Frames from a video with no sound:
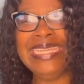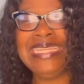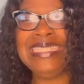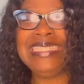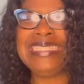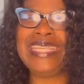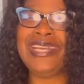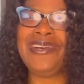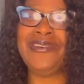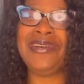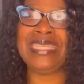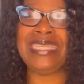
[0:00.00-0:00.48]

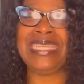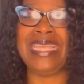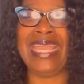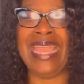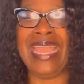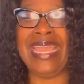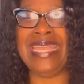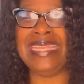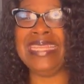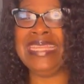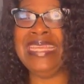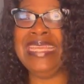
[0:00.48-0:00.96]
So
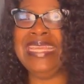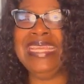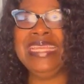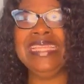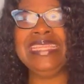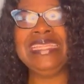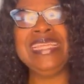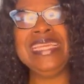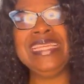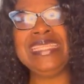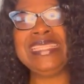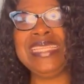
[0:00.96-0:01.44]

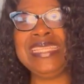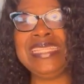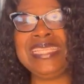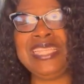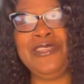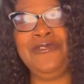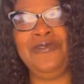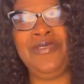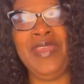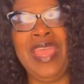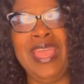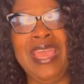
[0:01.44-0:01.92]
again, this is
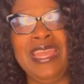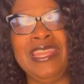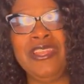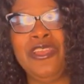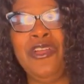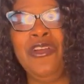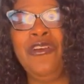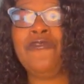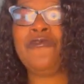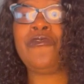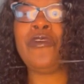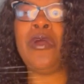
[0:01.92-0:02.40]

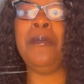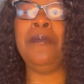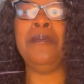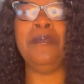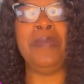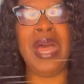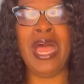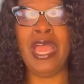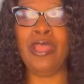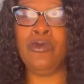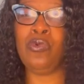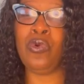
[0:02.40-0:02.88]
Yvette from
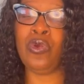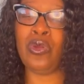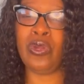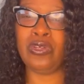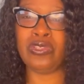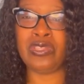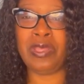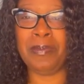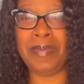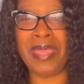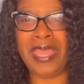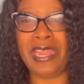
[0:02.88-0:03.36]
My
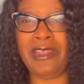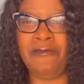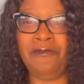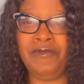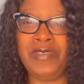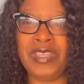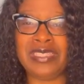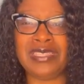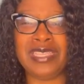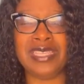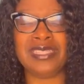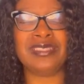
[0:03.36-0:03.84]
World of
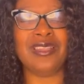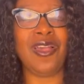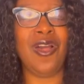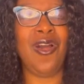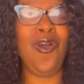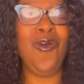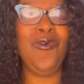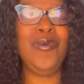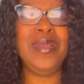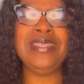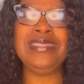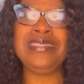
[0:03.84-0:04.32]
Metaphysics,
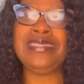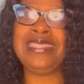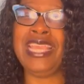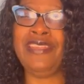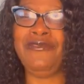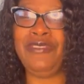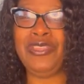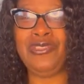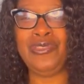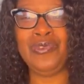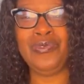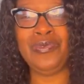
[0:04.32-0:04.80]
always
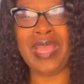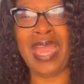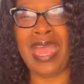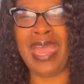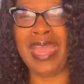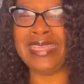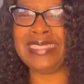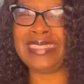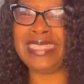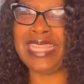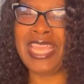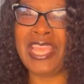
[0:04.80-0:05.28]
giving you
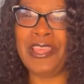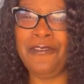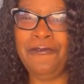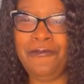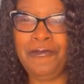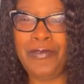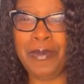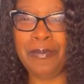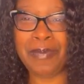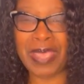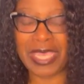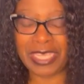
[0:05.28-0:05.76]
guys
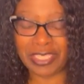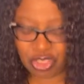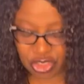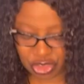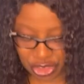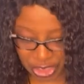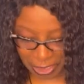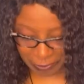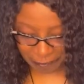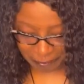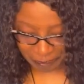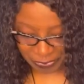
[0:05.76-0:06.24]

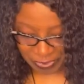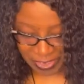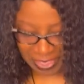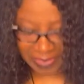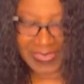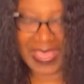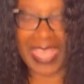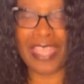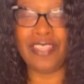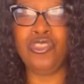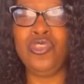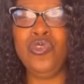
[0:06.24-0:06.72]

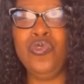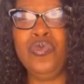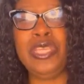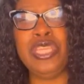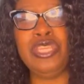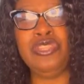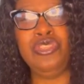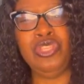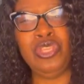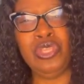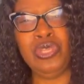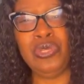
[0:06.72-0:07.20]
information that you
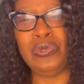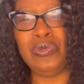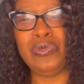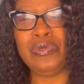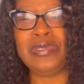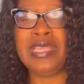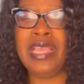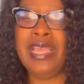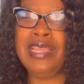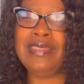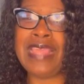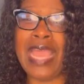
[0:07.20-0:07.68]
can
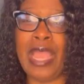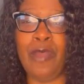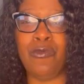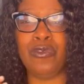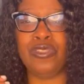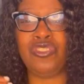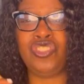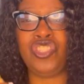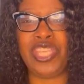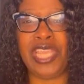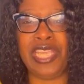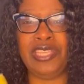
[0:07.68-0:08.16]
use that
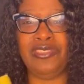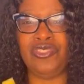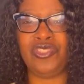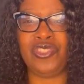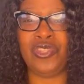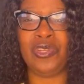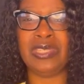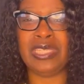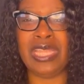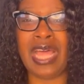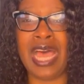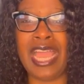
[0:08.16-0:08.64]
will change
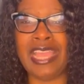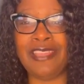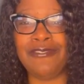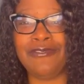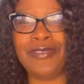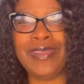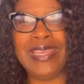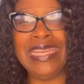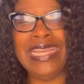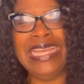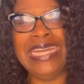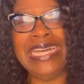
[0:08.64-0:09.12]
your life.
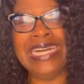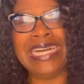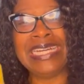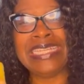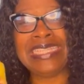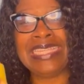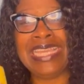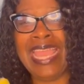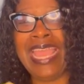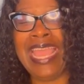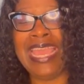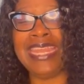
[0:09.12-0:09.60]

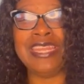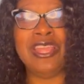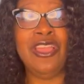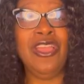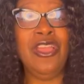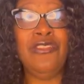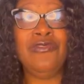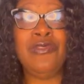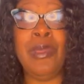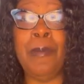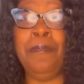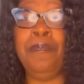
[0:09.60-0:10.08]
Again,
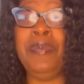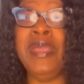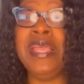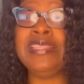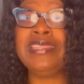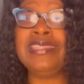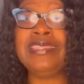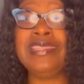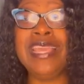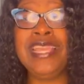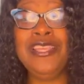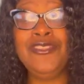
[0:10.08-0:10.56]
the
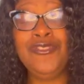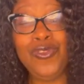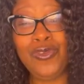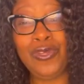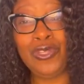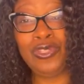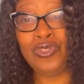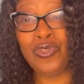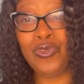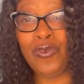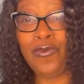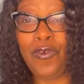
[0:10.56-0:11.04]
best thing you
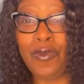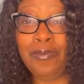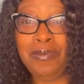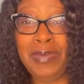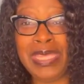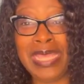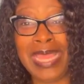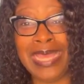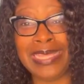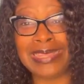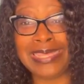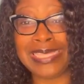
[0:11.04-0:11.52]
could do for
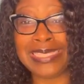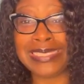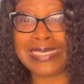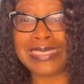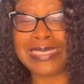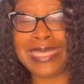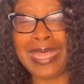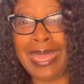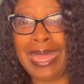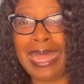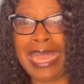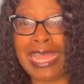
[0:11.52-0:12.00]
me at
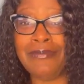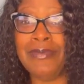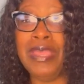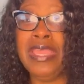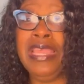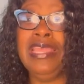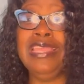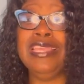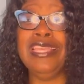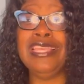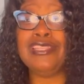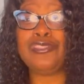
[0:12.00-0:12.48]
this time
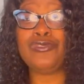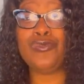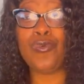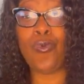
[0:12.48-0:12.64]
is